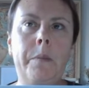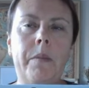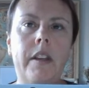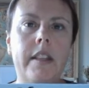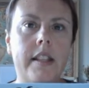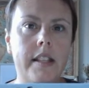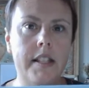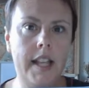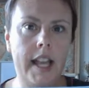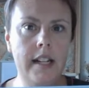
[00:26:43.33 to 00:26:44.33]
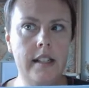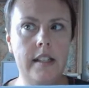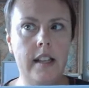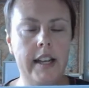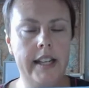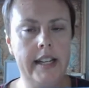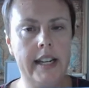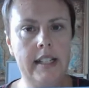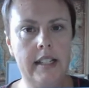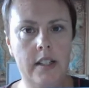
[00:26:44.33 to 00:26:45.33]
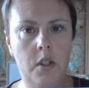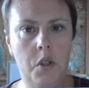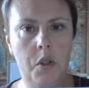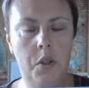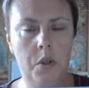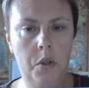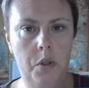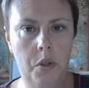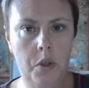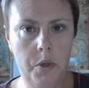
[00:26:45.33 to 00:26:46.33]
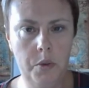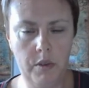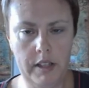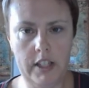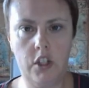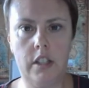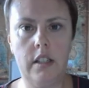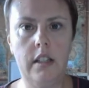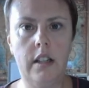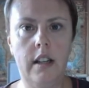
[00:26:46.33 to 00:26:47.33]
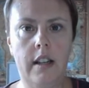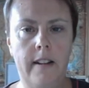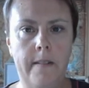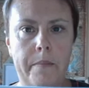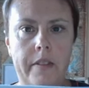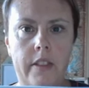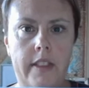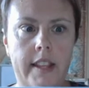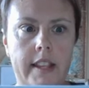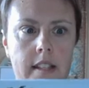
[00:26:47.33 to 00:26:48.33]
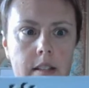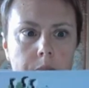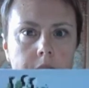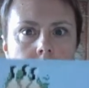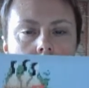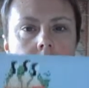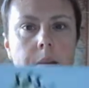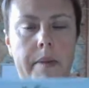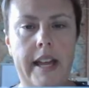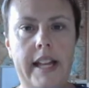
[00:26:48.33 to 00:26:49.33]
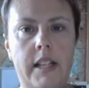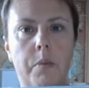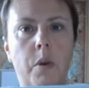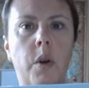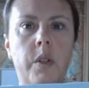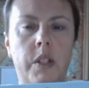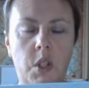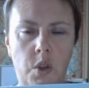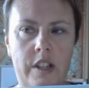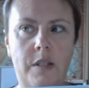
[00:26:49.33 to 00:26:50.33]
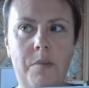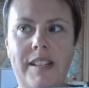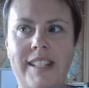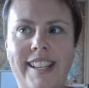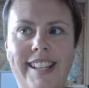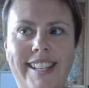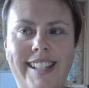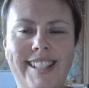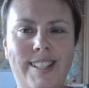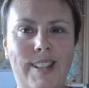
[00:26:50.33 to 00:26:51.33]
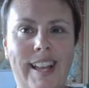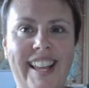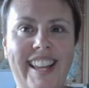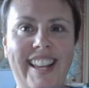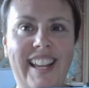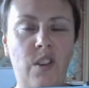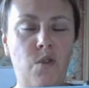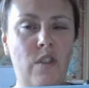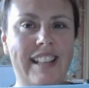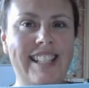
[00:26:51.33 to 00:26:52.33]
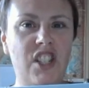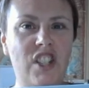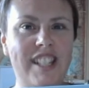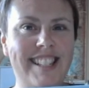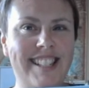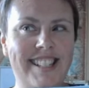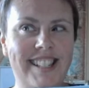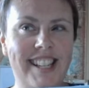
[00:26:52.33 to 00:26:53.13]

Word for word: So St Kilda is a suburb of Melbourne and my my logic for this particular project is